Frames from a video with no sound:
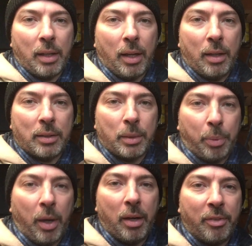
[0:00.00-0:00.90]
a
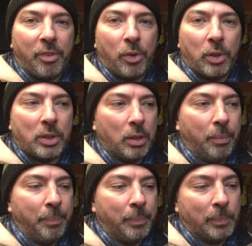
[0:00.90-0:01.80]
supplier for
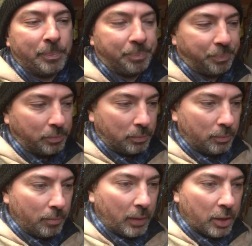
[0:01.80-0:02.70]
some
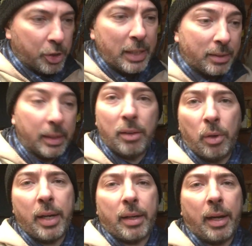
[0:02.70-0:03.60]
sheet steel
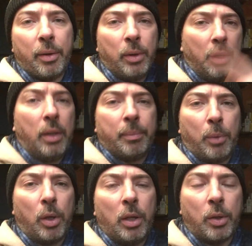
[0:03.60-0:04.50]
right now,
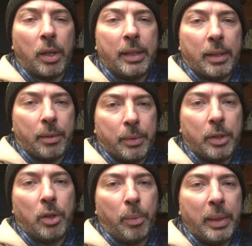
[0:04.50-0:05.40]
more locally than I would
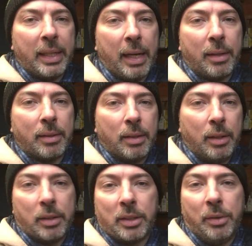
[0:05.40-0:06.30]
normally get it,
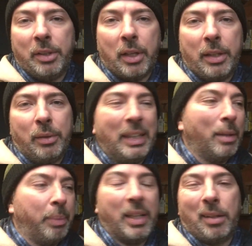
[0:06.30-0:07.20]
because I don't need
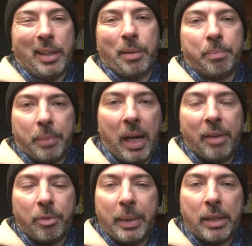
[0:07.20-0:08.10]
a bit, like a
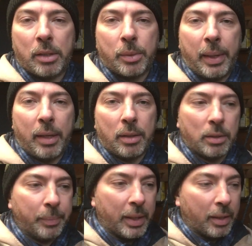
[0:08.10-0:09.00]
half a meter squared or
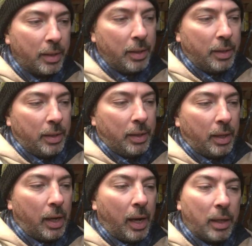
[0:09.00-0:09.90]
something,
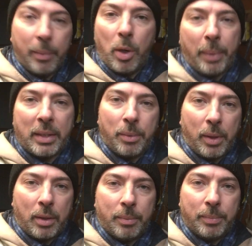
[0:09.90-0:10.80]
and I'm going back to
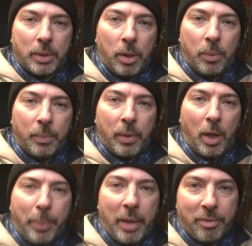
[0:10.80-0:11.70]
work. So I
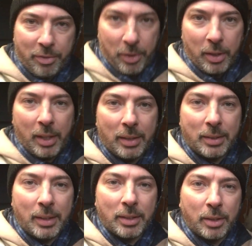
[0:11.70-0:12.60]
hope you're having fun. I'll
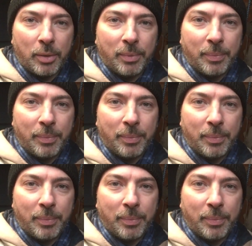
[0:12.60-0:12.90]
see you soon.